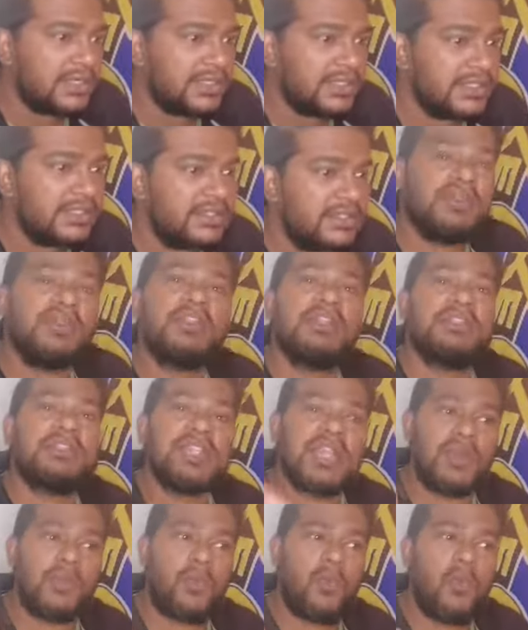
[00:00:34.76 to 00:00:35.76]
You know, it's
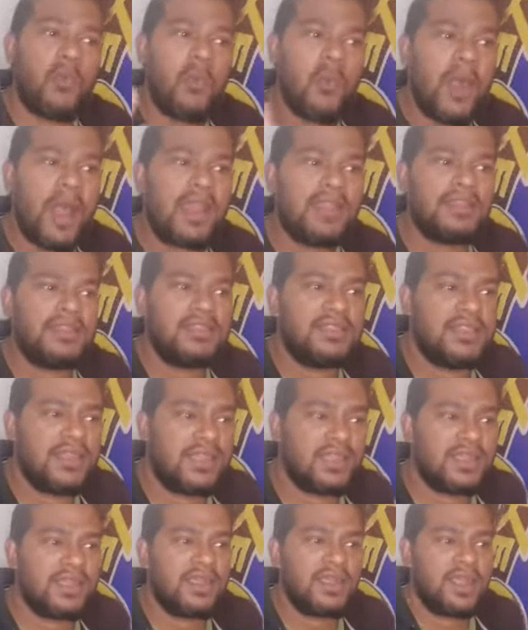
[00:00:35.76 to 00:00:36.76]
like one
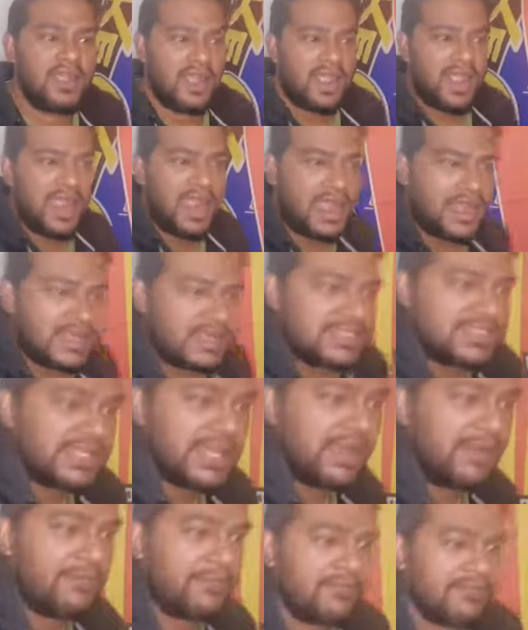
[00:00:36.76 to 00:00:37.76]
thing at a
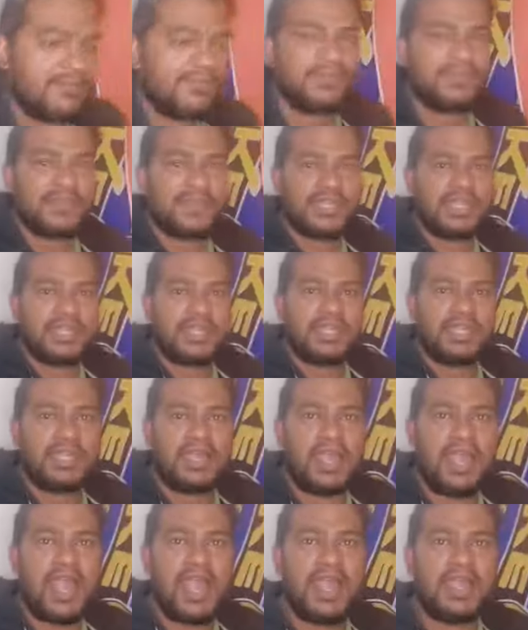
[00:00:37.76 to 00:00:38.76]
time.
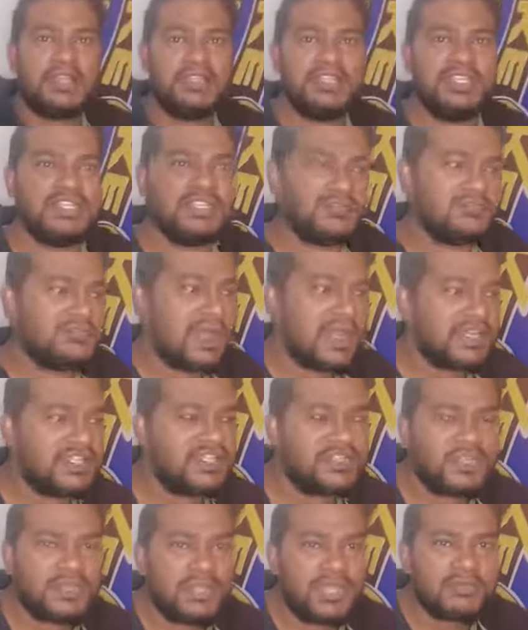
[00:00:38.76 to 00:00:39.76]
I just
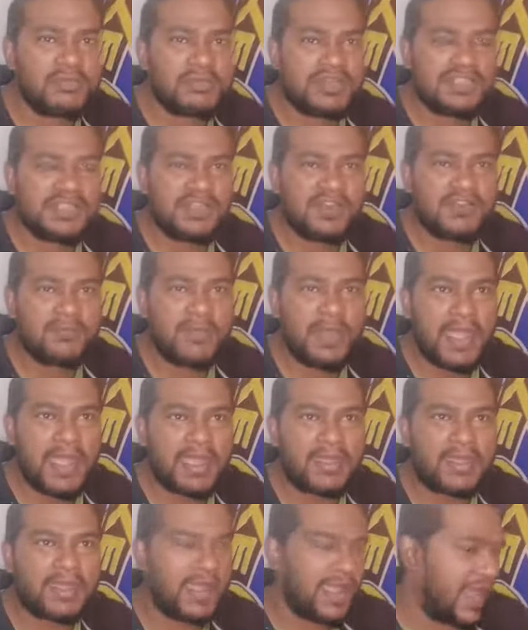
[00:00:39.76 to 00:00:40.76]
managed to get myself
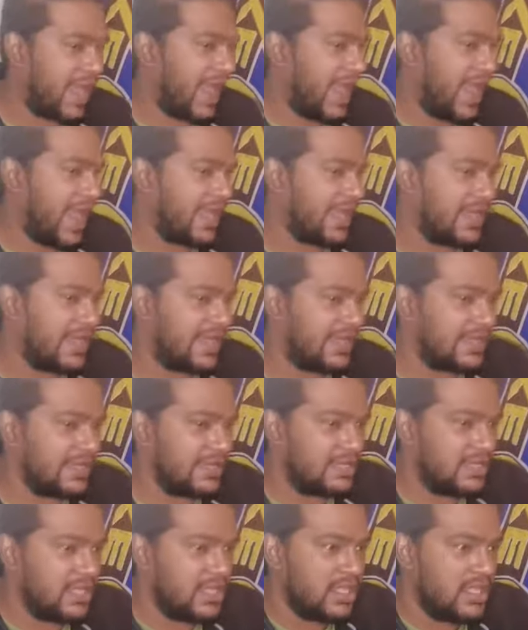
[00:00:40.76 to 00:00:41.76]
back, and
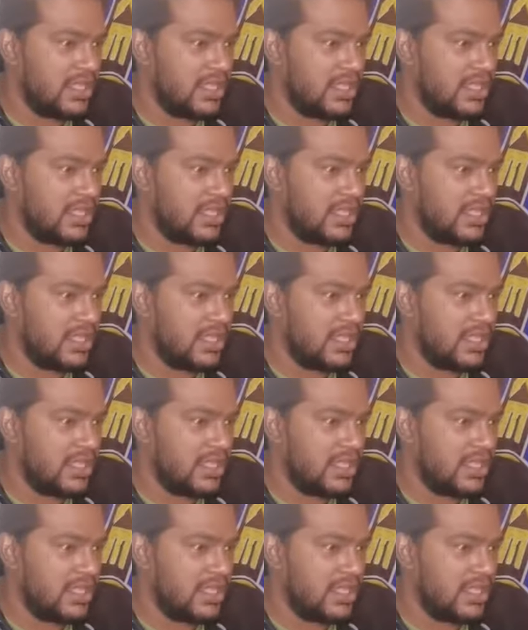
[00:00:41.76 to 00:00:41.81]
then